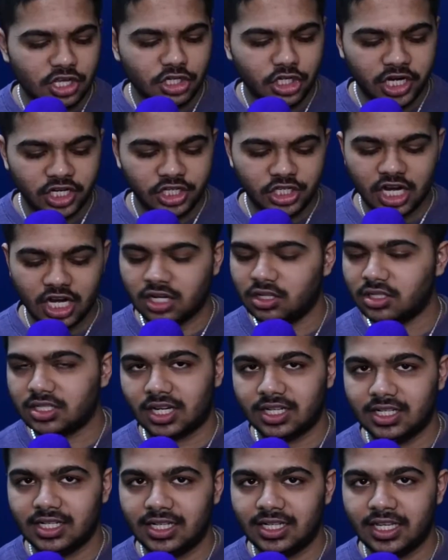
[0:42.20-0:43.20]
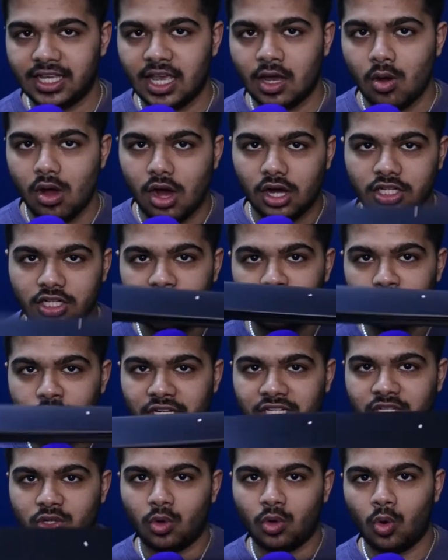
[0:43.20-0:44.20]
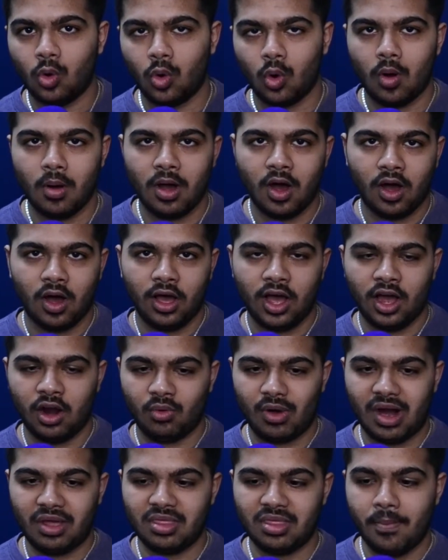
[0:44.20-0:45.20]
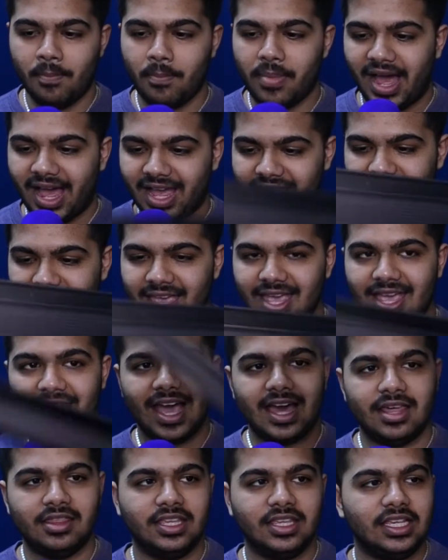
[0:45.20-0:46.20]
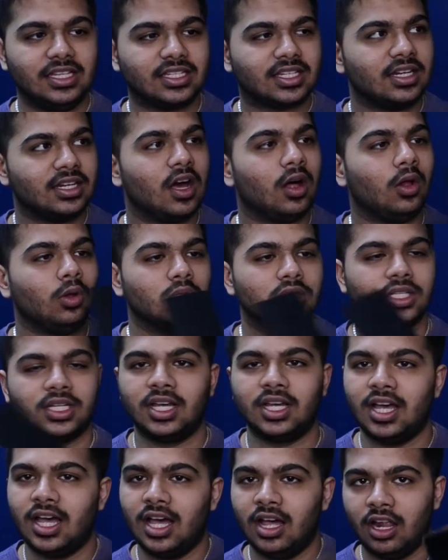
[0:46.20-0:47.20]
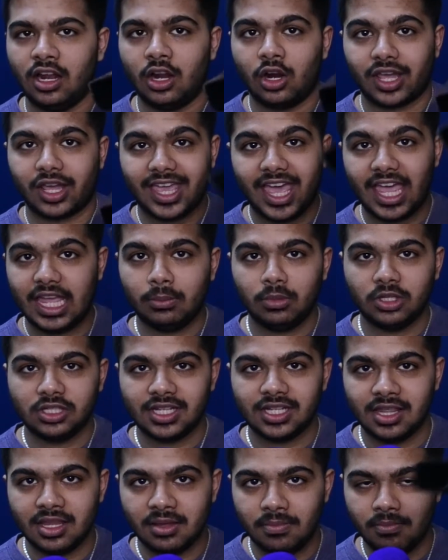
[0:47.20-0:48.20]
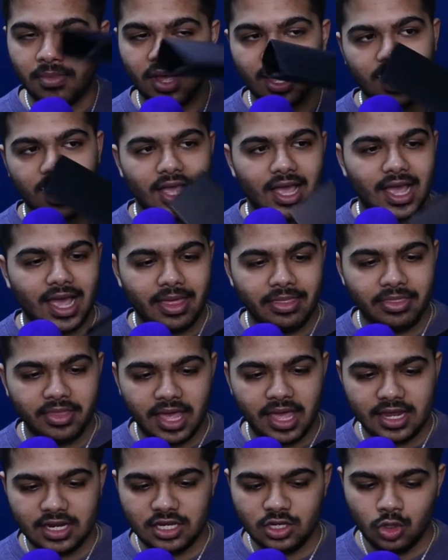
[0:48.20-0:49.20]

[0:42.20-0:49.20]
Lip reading: J-channels ideally go under your desk or around the back. And these can hold a lot of cables in them, and then